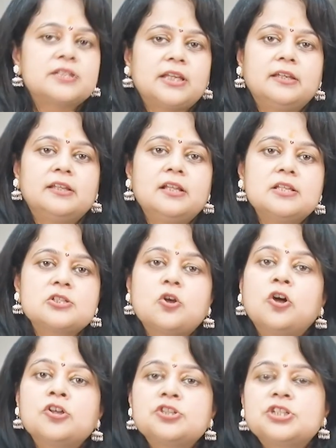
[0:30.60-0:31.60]
cycles
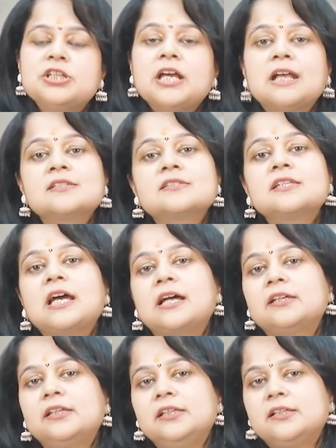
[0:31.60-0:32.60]
or she hasn't had
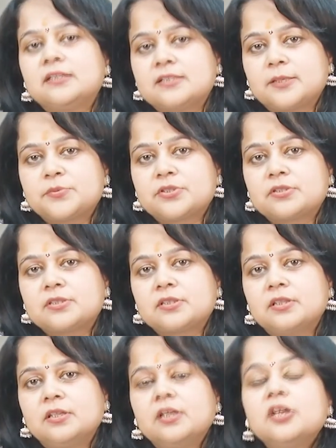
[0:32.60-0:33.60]
any conceptions.
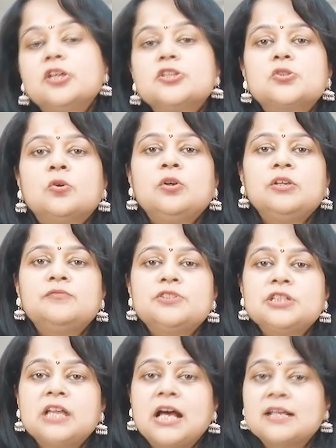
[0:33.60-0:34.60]
So if
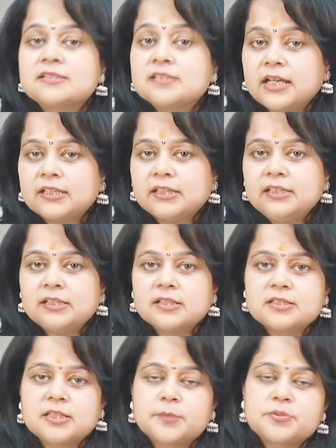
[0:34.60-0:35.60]
she hasn't had any
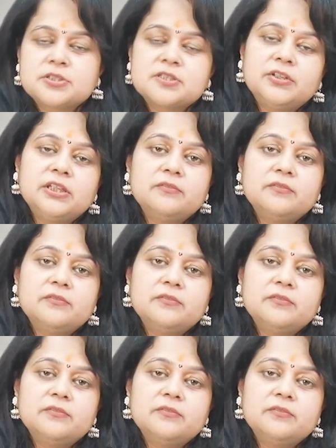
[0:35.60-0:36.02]
conceptions, we